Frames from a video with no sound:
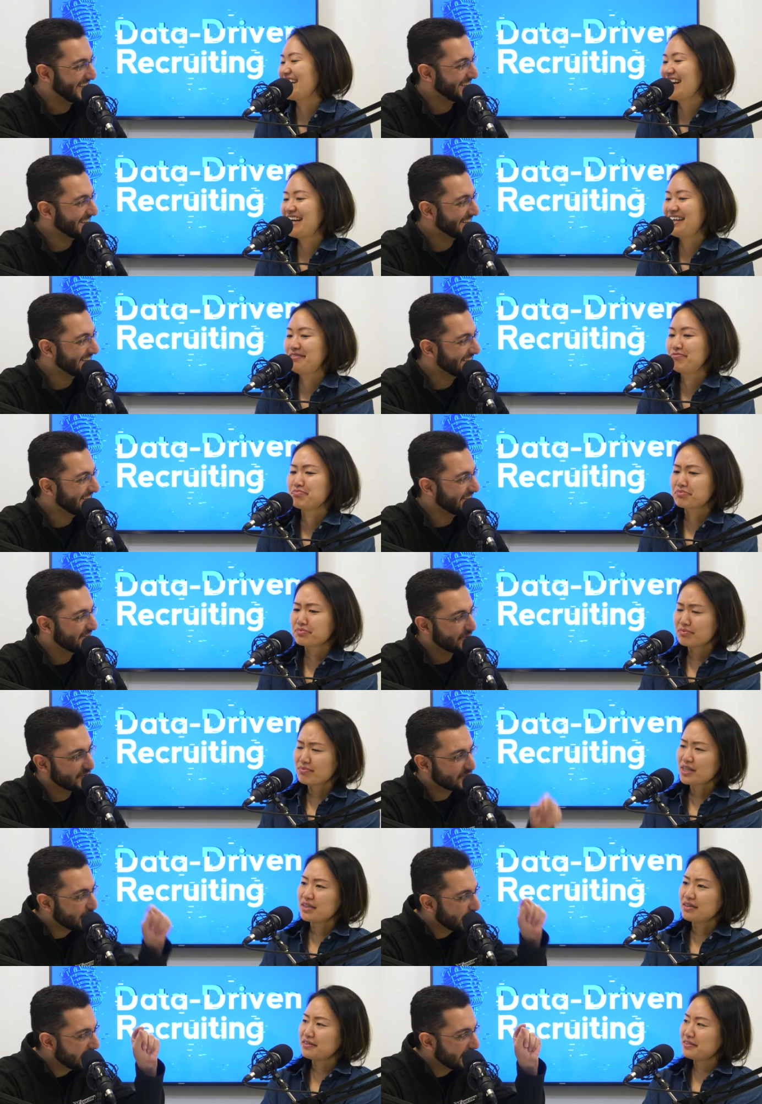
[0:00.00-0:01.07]
Speaker 1: yeah. yeah
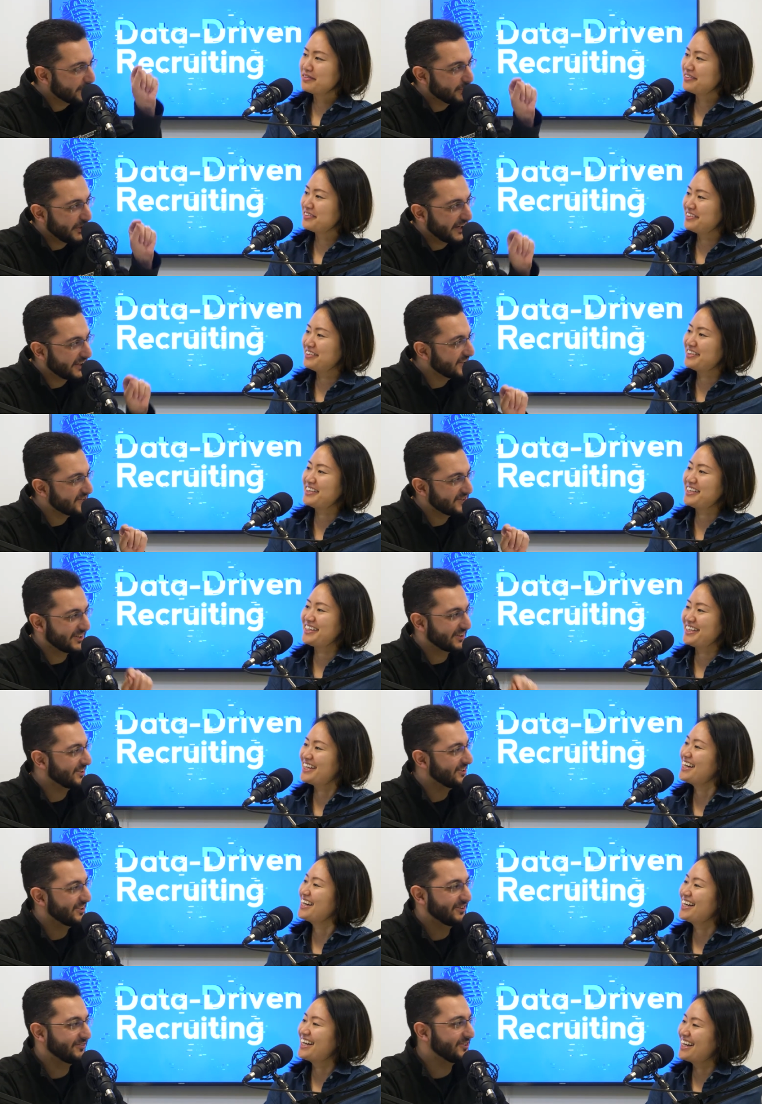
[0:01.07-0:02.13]
those squiggly brackets I
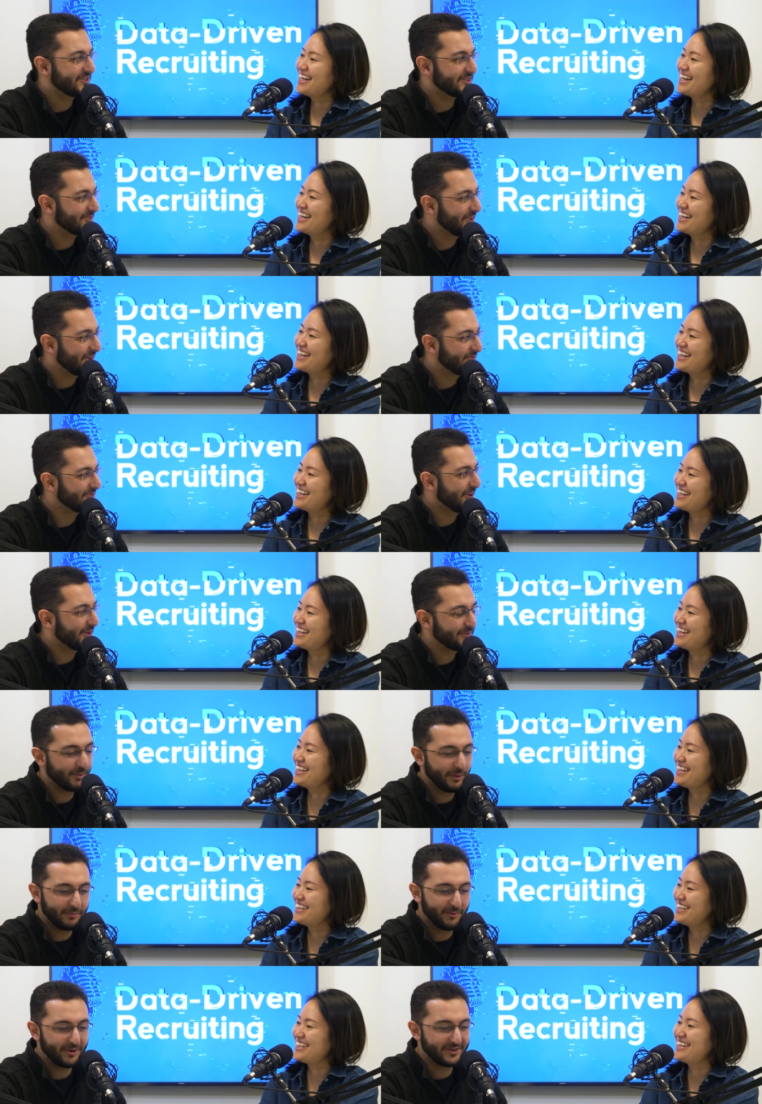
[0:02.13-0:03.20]
can never do. I've, i
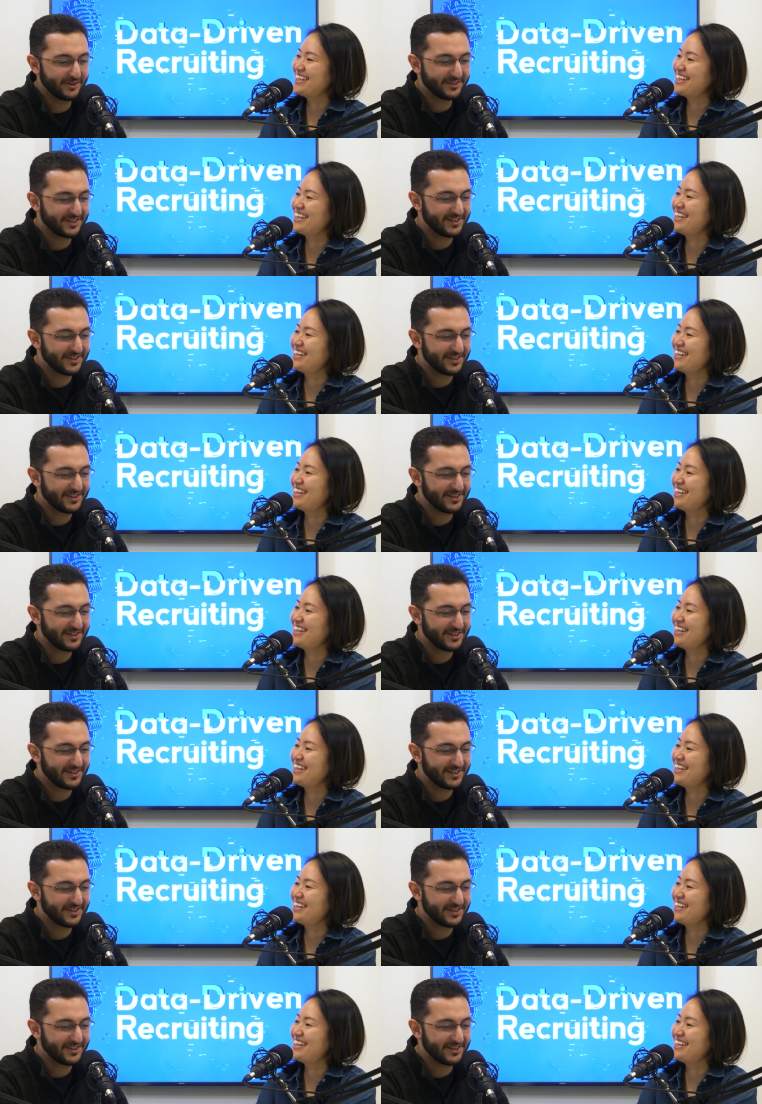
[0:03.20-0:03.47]
remember